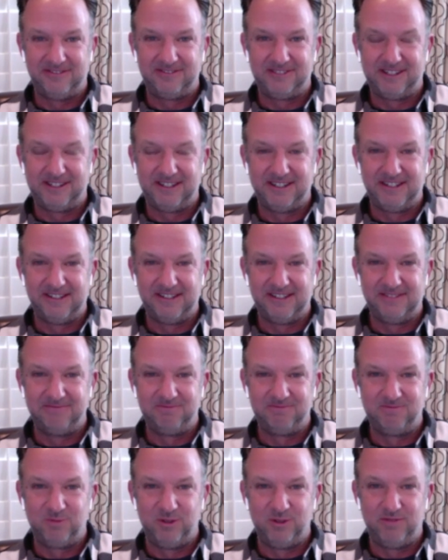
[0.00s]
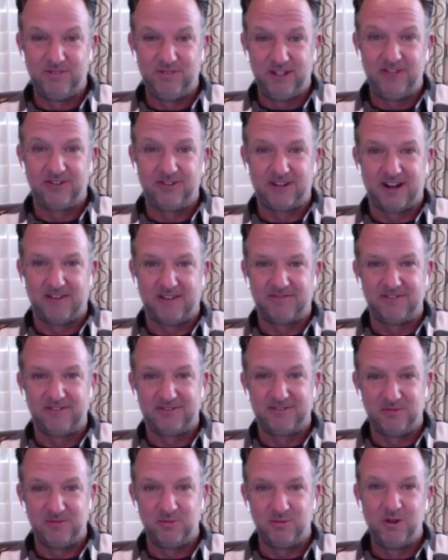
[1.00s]
uh, with video
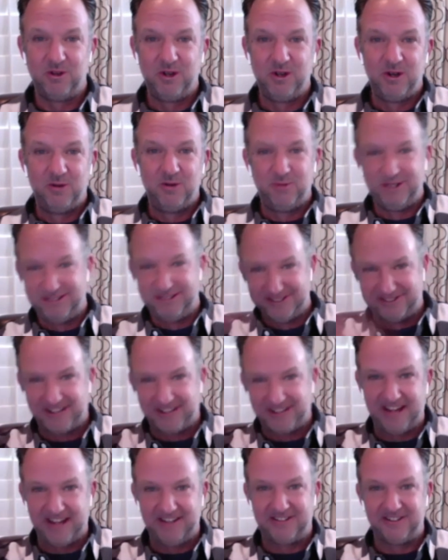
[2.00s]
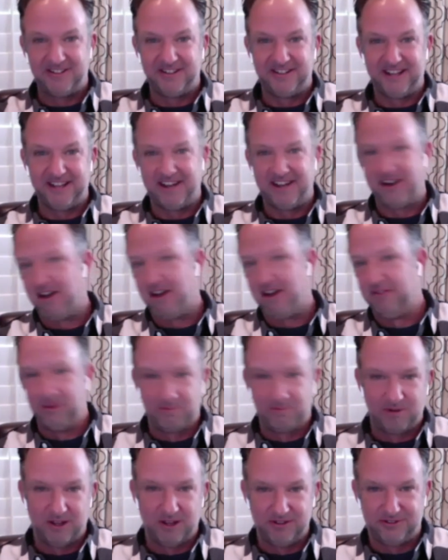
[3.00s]
conferencing, we had decided to get all the
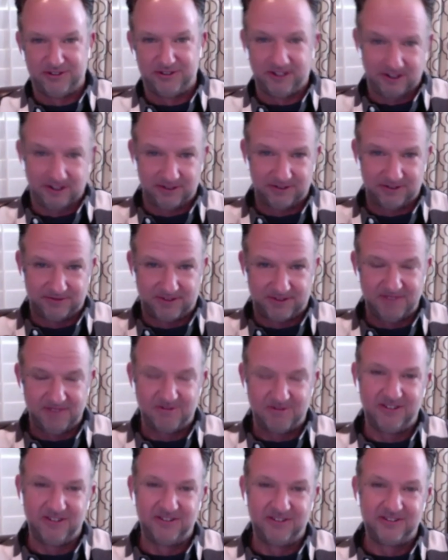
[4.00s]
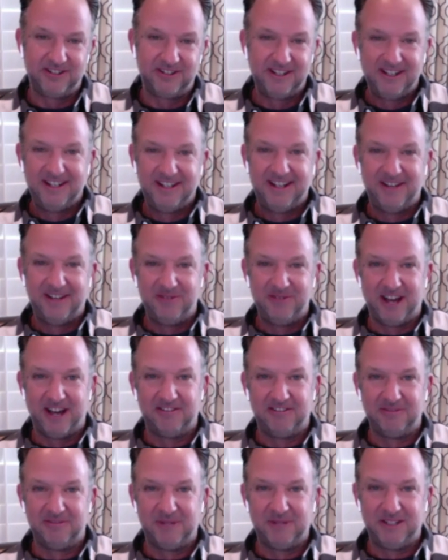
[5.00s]
brothers together. There's five brothers, and we got
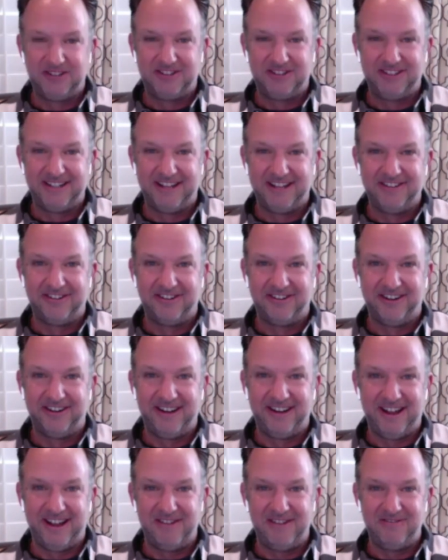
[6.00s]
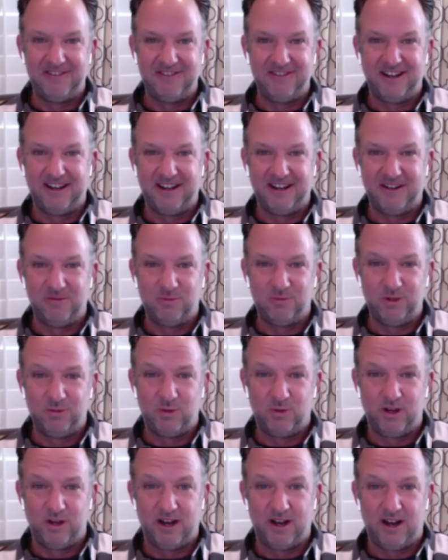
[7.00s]
everybody together and, and uh, we
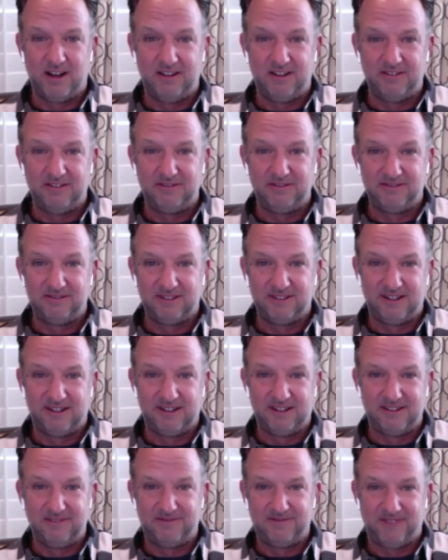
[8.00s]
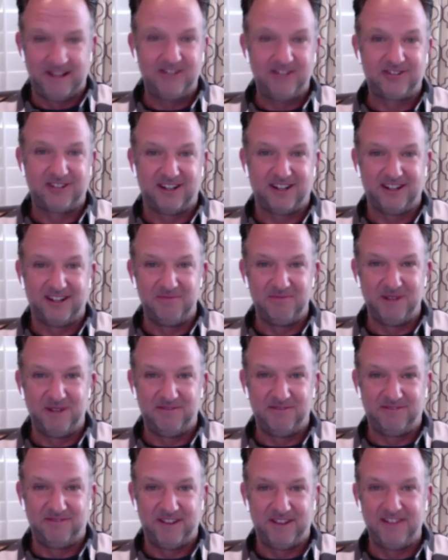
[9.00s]
went on on FaceTime
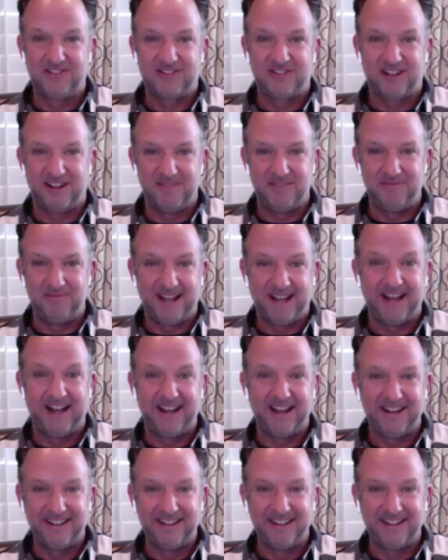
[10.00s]
and FaceTime Dad,